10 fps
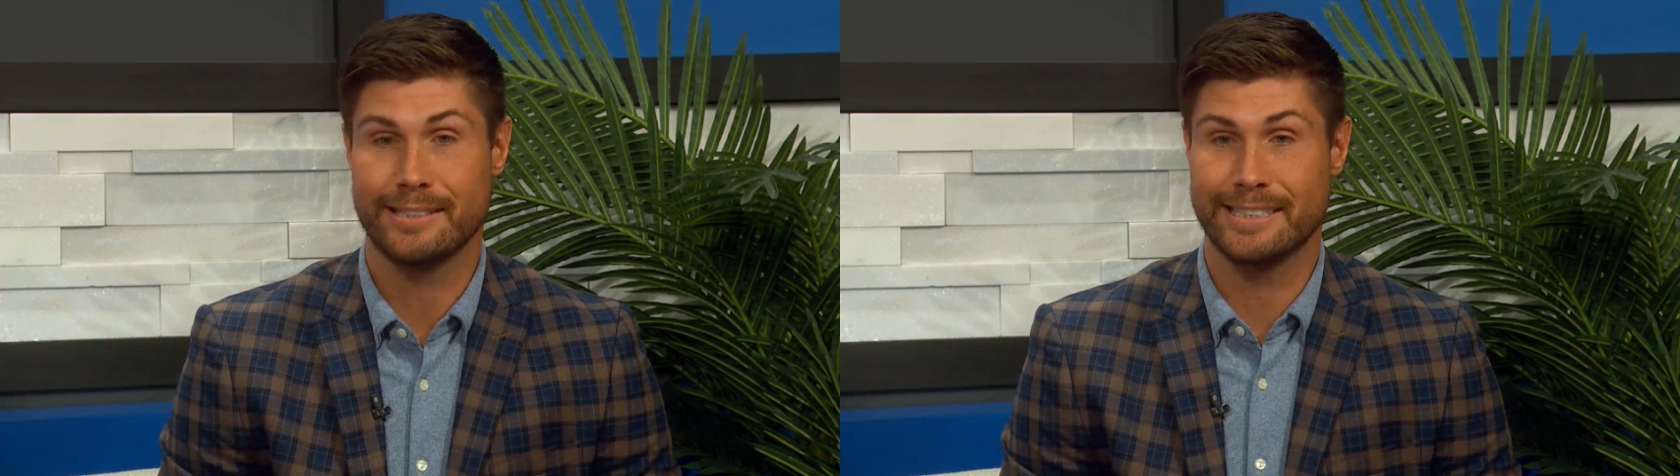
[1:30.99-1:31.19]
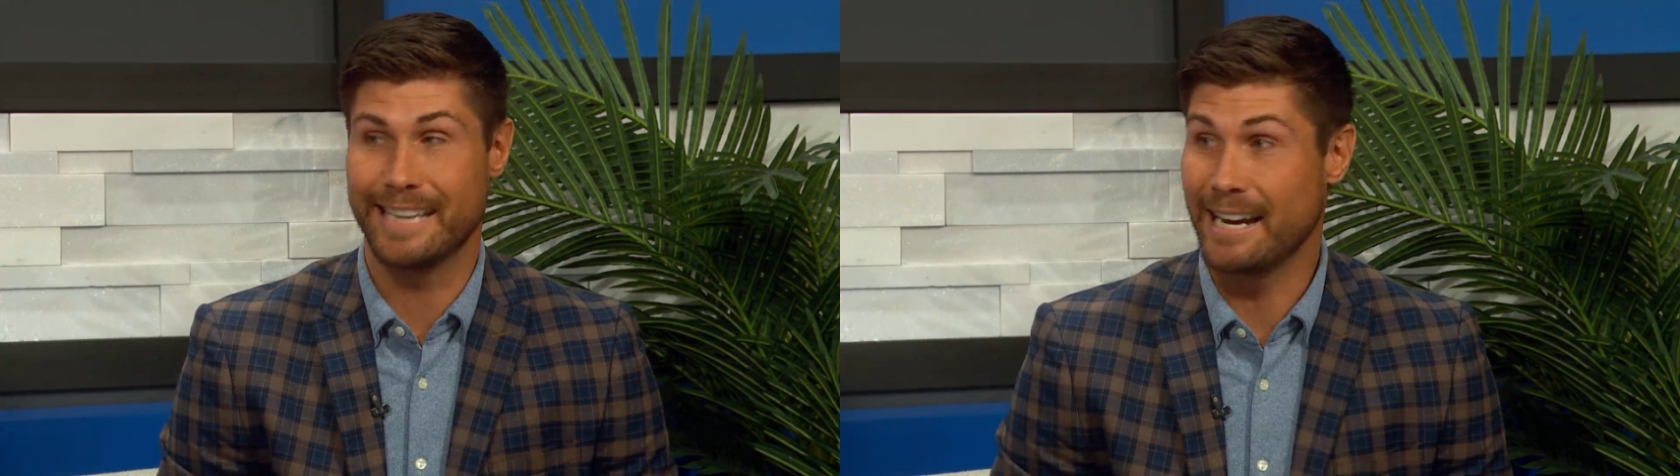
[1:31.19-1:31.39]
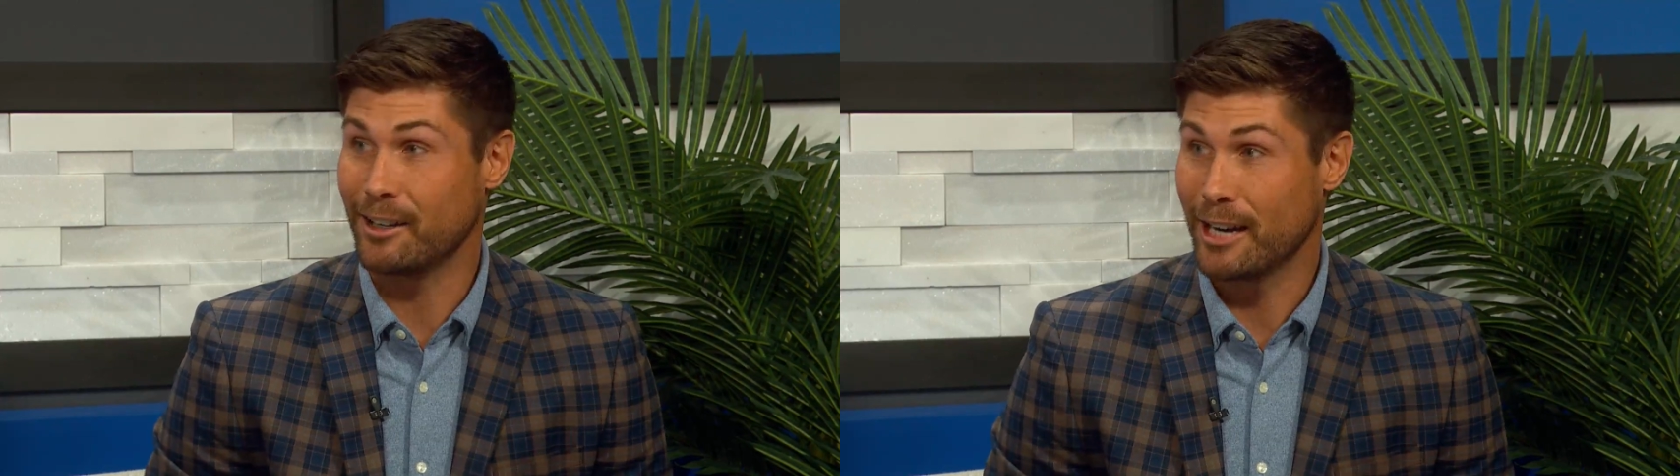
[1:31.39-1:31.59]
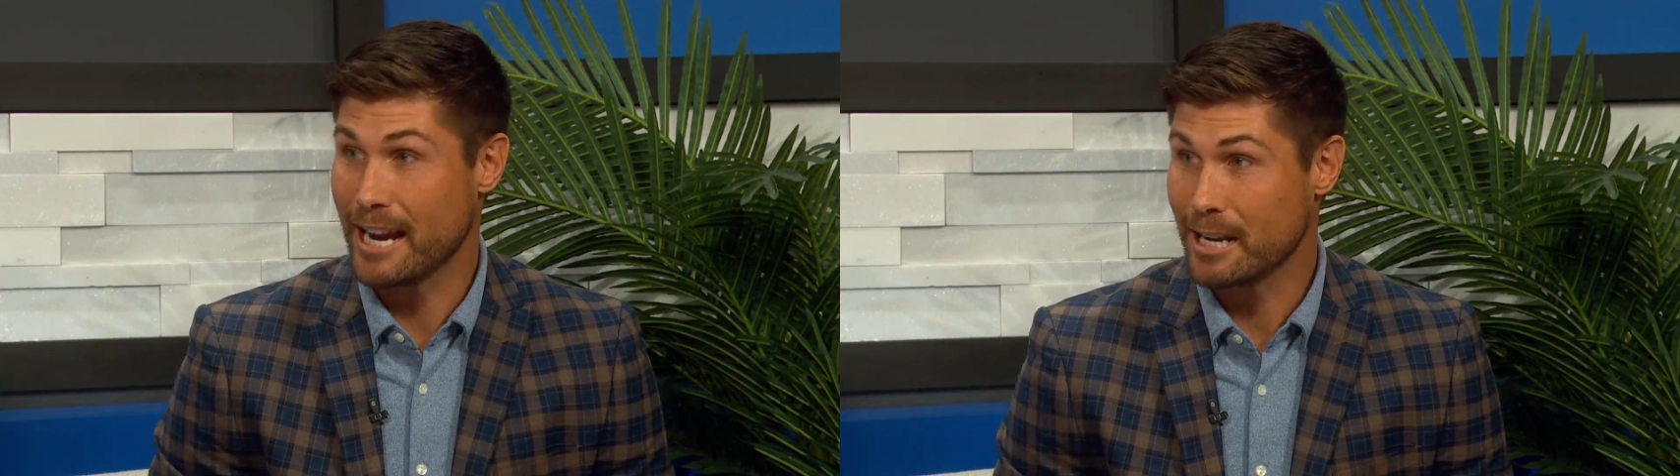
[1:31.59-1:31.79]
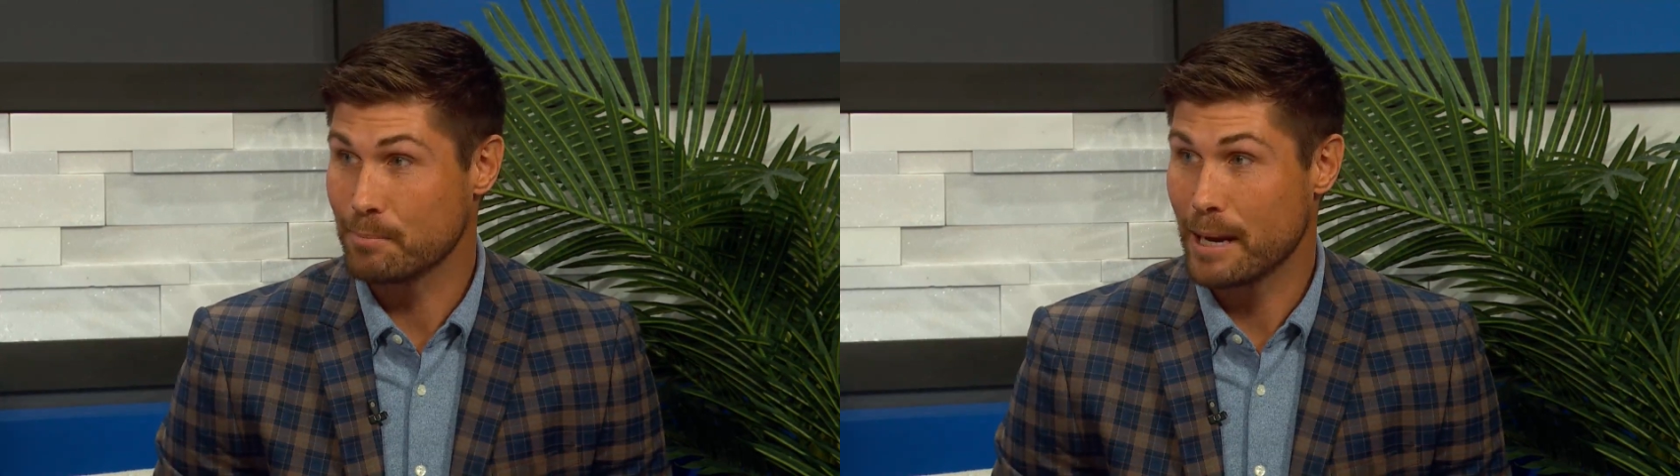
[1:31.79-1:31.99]
designer
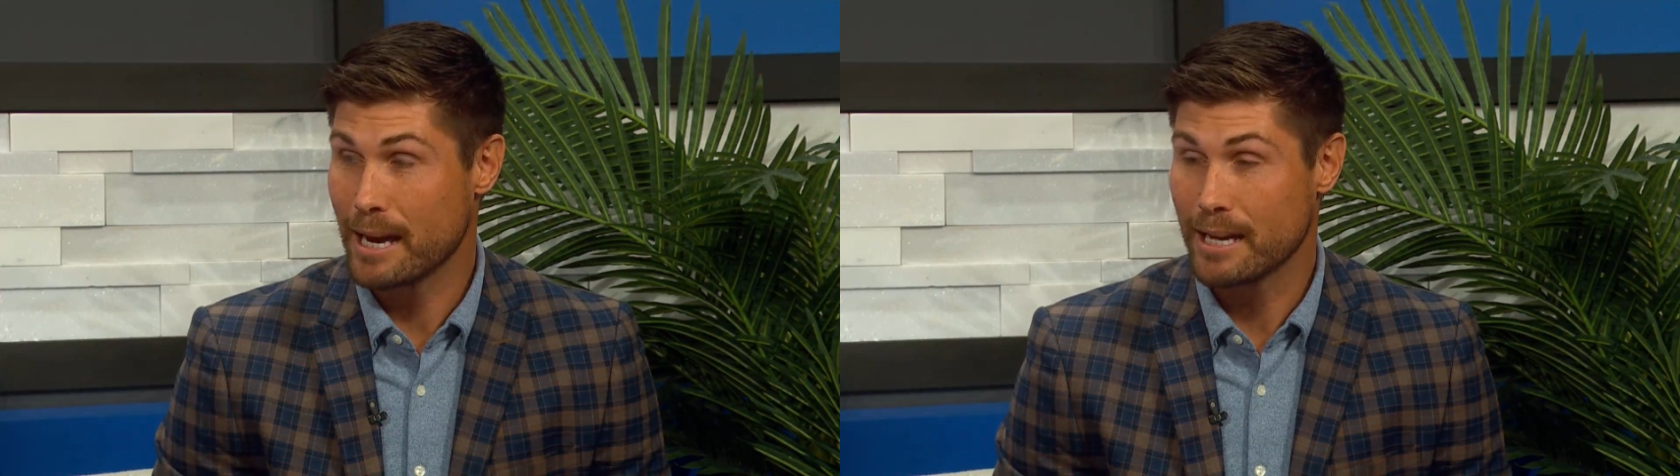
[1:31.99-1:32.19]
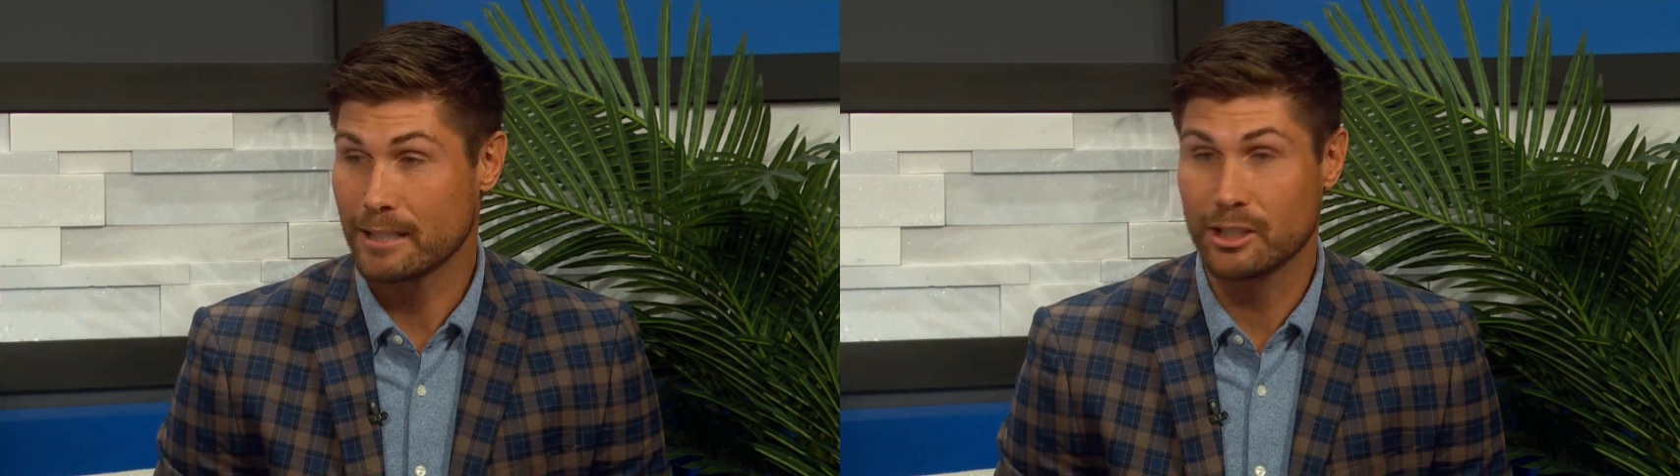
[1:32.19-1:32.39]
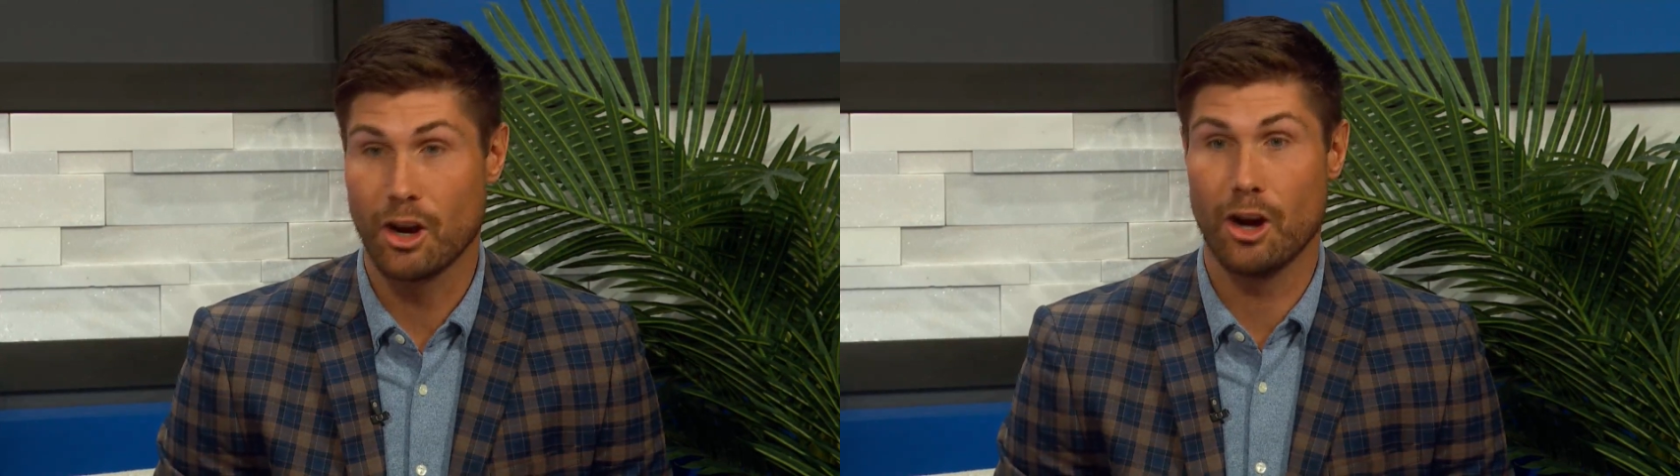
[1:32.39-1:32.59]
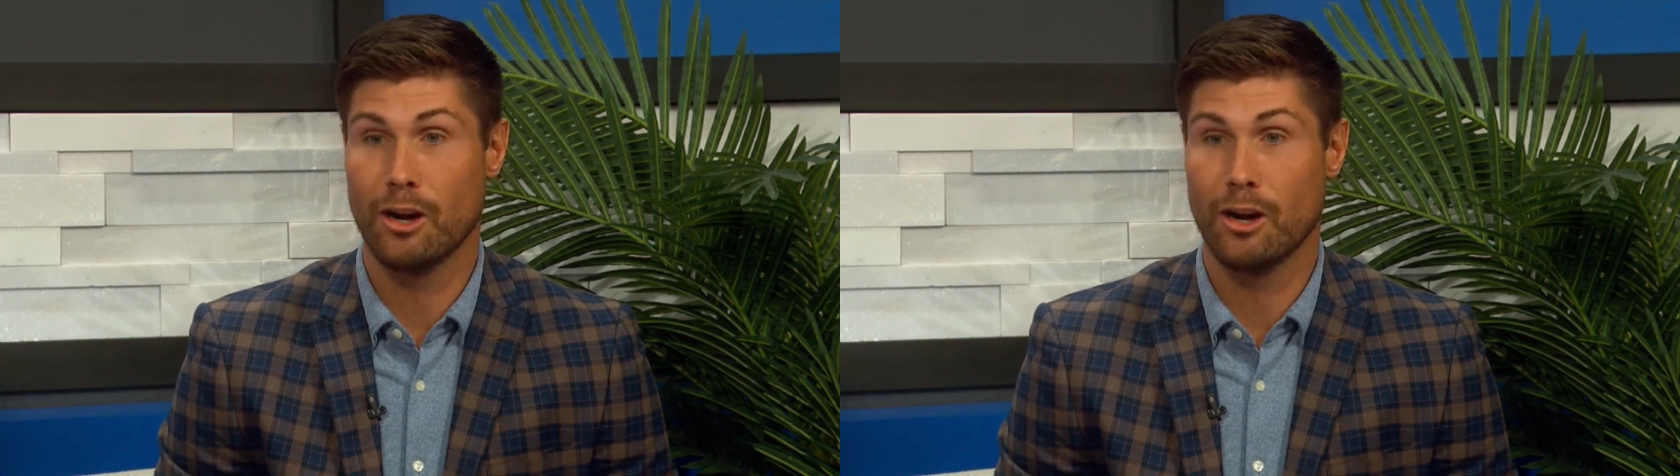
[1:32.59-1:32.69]
handbags,